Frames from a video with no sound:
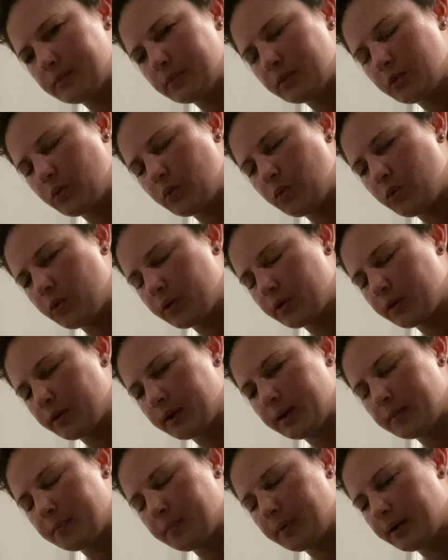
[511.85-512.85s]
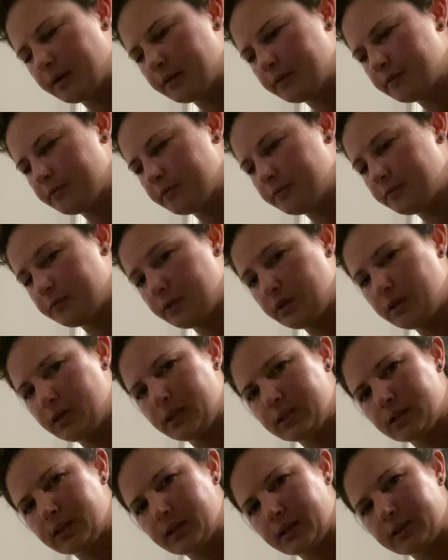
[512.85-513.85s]
quarter and above, you need
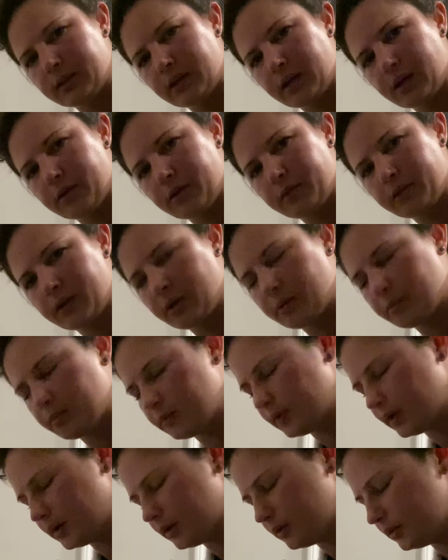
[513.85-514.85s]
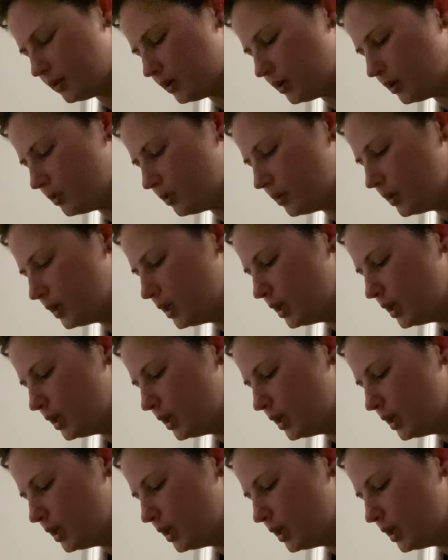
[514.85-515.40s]
to let the healthcare provider know.